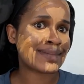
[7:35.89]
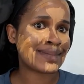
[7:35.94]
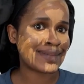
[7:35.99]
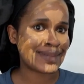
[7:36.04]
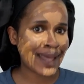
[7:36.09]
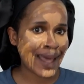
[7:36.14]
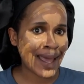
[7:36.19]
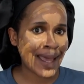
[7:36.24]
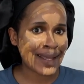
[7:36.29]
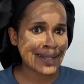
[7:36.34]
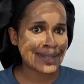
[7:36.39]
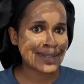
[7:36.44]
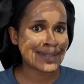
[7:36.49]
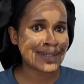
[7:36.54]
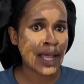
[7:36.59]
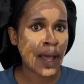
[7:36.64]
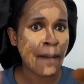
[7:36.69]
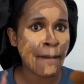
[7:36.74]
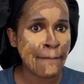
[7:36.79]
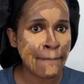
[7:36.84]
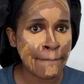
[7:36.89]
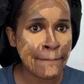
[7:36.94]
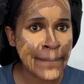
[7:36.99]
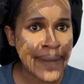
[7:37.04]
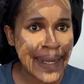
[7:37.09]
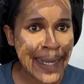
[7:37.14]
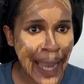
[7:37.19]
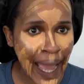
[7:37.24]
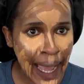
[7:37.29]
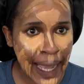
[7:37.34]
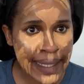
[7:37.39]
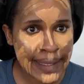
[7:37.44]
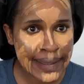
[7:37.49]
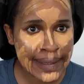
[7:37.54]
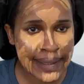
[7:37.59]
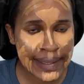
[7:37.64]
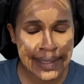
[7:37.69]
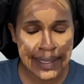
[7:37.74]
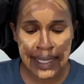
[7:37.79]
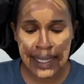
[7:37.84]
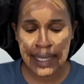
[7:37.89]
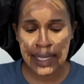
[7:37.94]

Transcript: that nice.